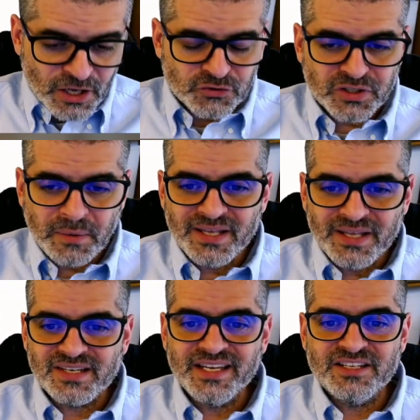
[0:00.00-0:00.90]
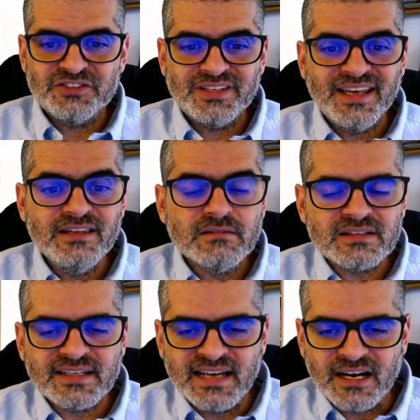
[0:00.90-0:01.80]
So the panpsychist
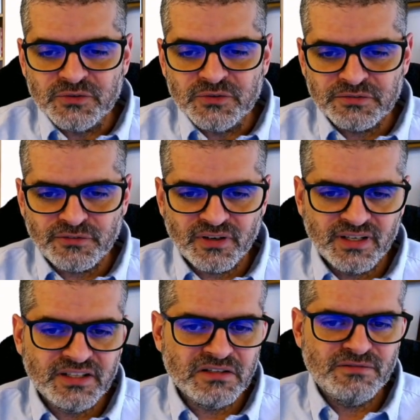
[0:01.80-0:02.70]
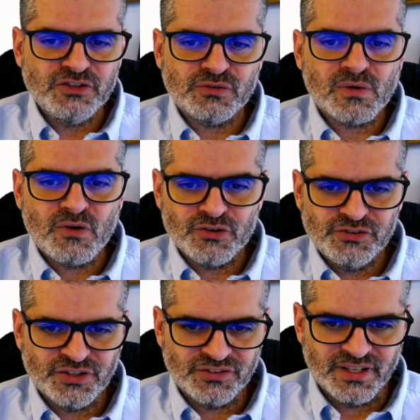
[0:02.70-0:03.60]
cannot account for individual
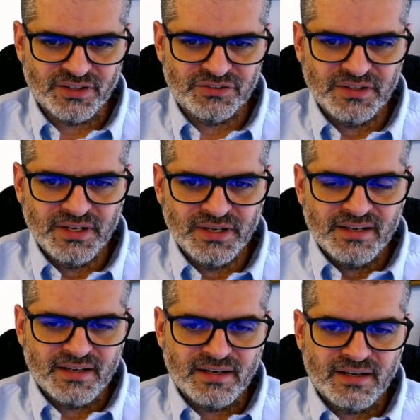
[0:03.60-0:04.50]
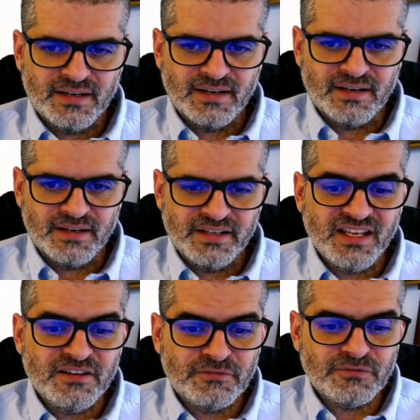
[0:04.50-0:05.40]
consciousness
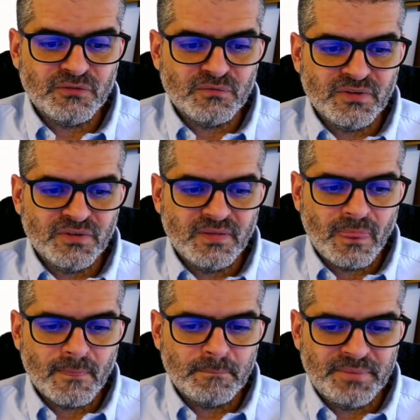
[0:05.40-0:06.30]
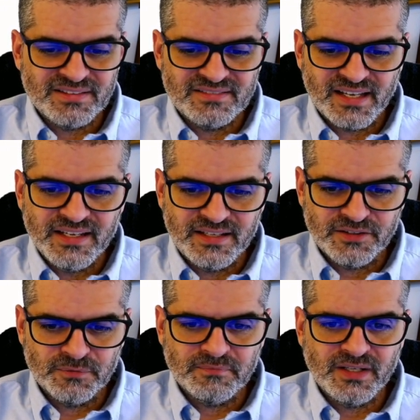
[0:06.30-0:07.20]
if
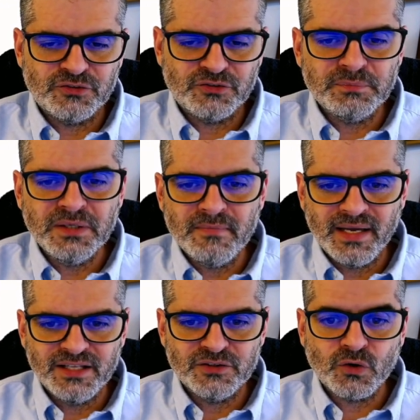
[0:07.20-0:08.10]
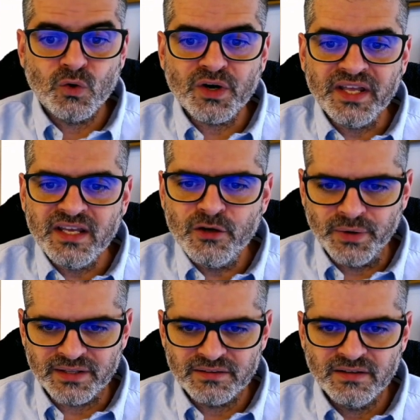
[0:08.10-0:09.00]
panpsychism is to be made
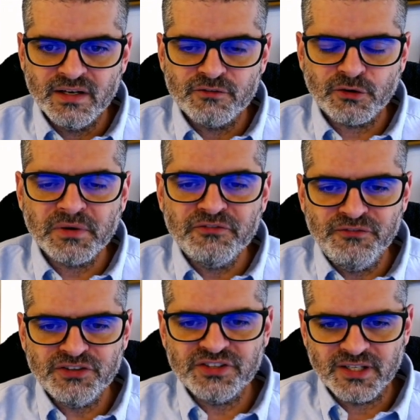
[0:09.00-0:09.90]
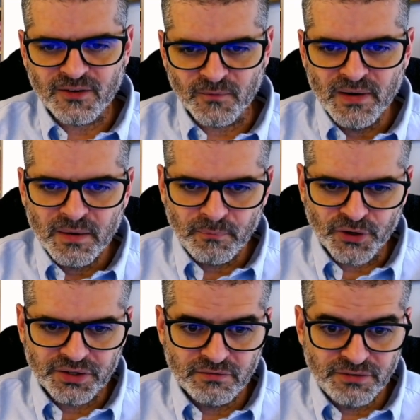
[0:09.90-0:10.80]
coherent from a physical
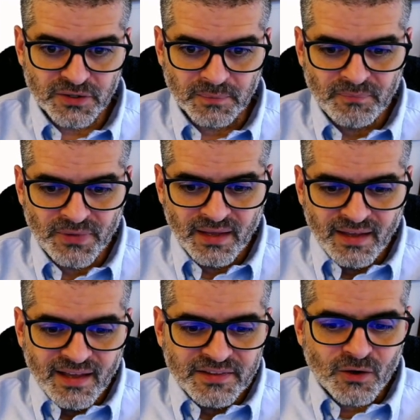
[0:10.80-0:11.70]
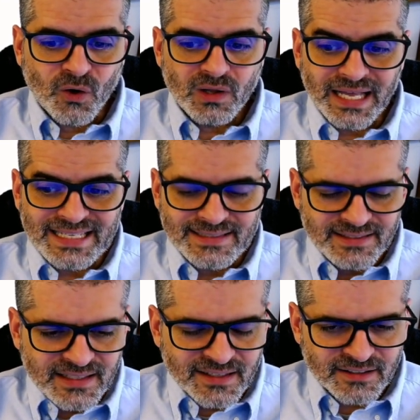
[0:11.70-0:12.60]
point of view. The whole
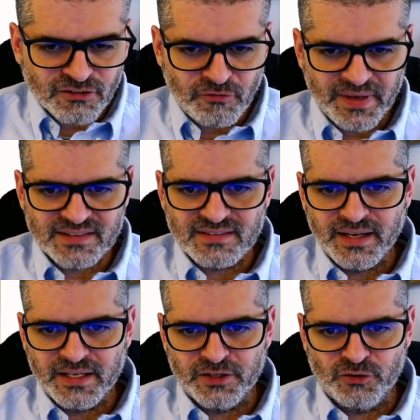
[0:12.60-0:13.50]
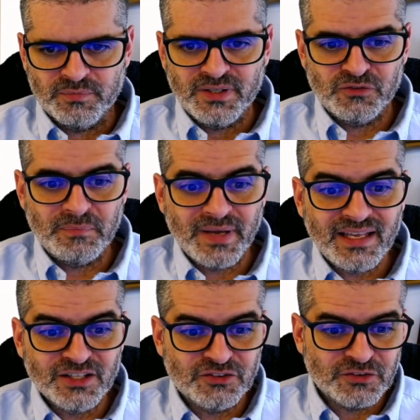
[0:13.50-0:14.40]
idea of panpsychism is
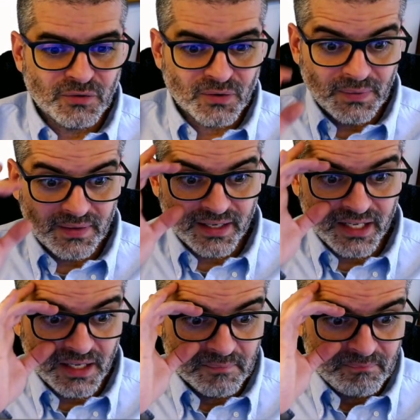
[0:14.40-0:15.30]
based on a